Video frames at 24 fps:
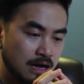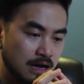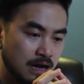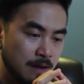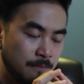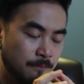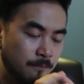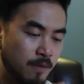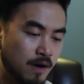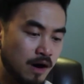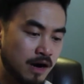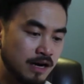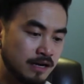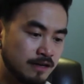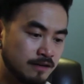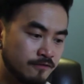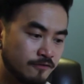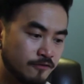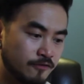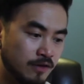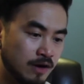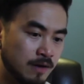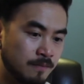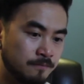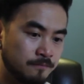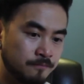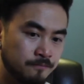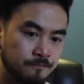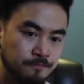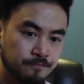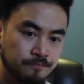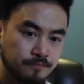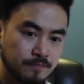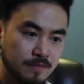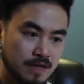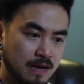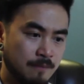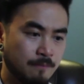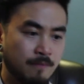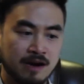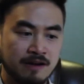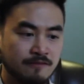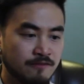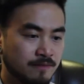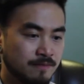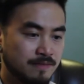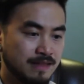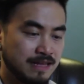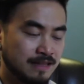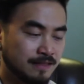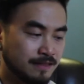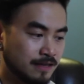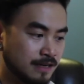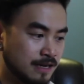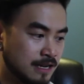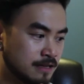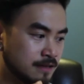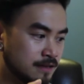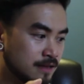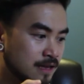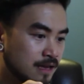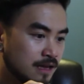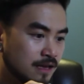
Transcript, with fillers: apart from apart from the internet,